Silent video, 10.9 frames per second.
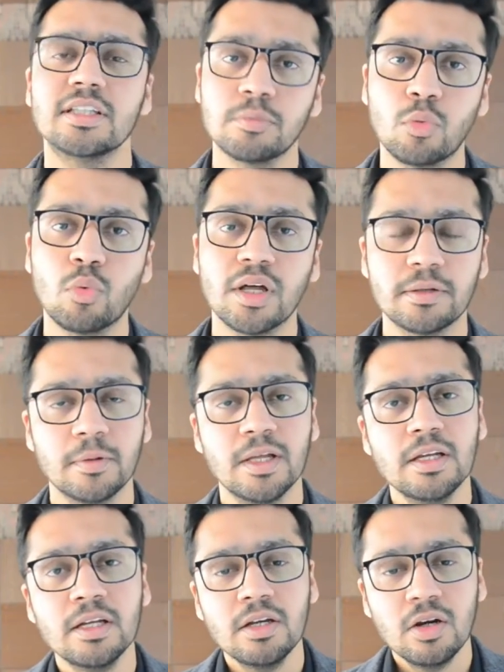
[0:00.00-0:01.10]
Number one,
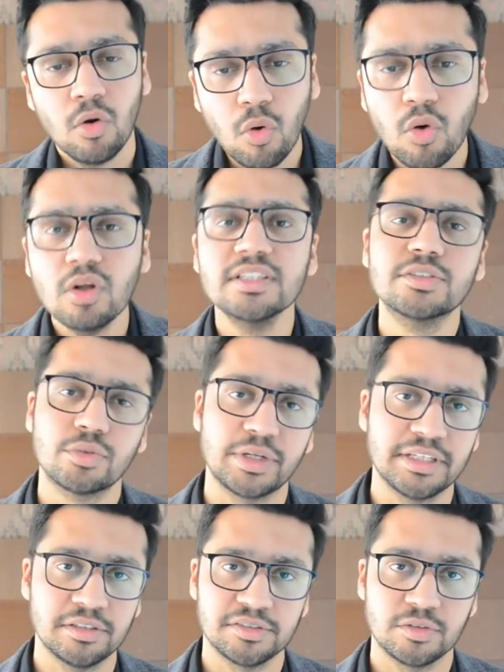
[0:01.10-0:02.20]
all the
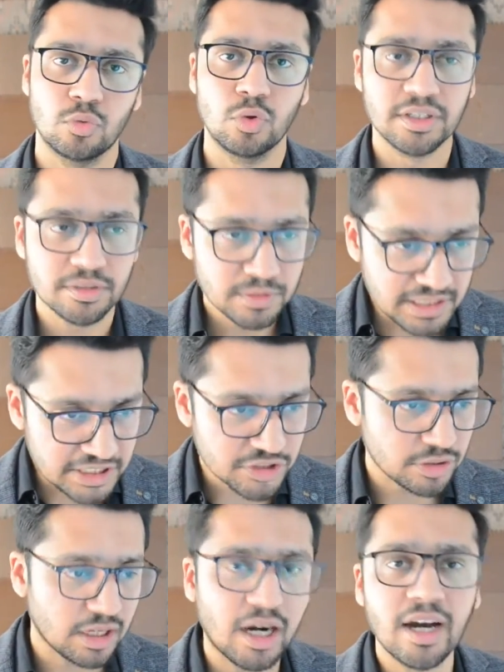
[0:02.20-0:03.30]
trainers who are
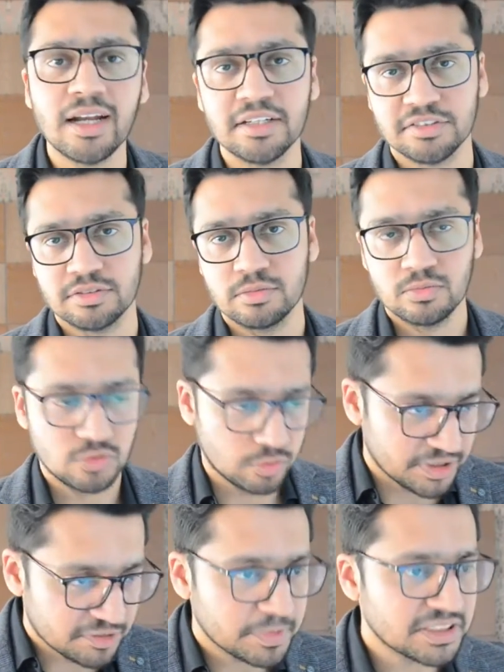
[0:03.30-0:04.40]
teaching IELTS, to be
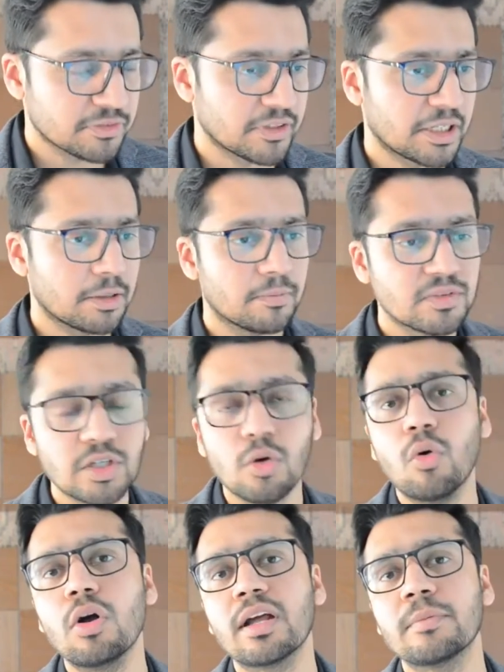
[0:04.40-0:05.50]
specific, they
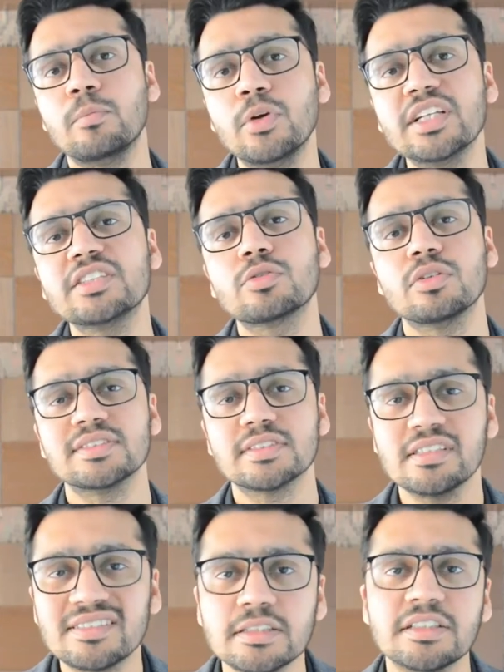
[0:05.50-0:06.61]
all are British
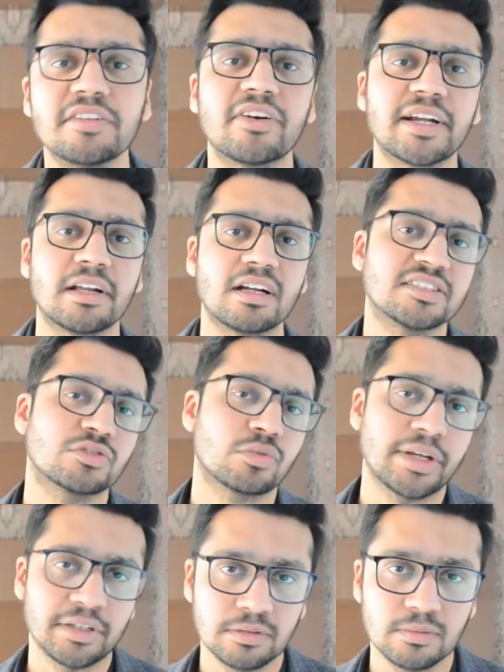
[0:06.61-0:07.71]
Council certified IELTS
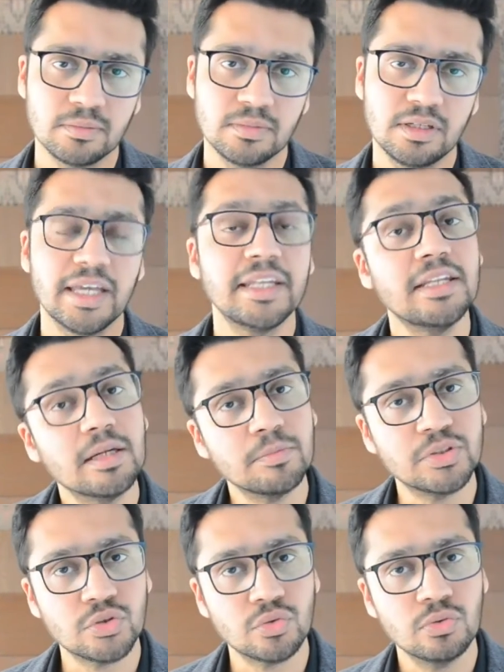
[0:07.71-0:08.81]
trainer. And
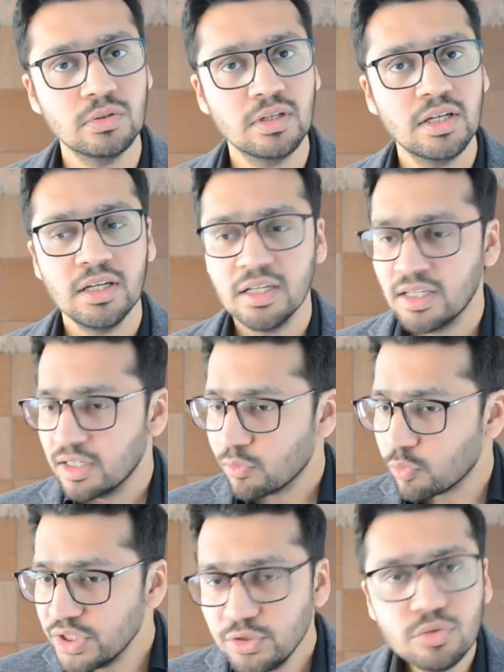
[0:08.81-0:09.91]
number two,
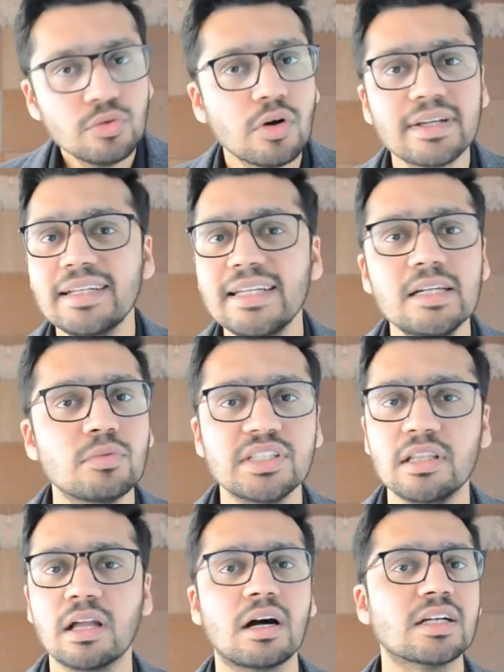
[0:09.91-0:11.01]
we do not deal with
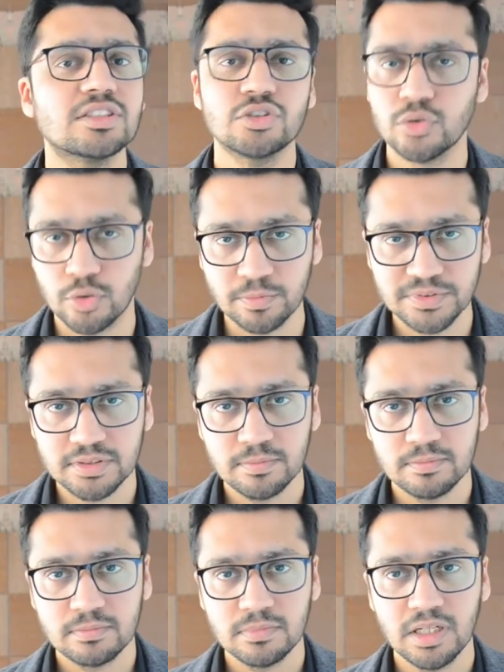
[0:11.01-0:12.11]
large groups.
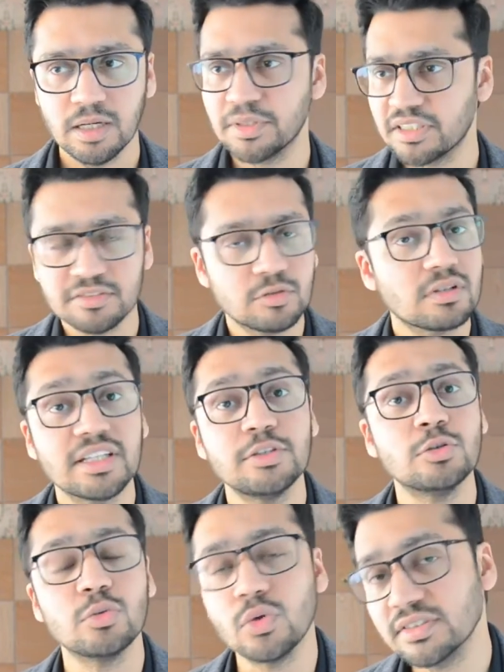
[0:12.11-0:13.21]
I mean, it's not like
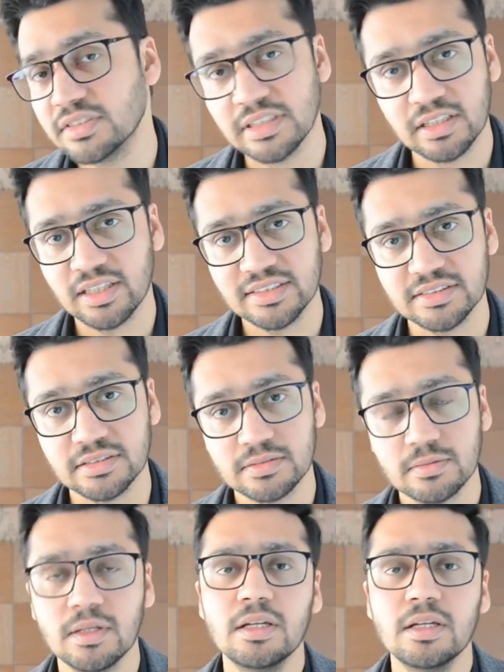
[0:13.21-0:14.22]
university classes.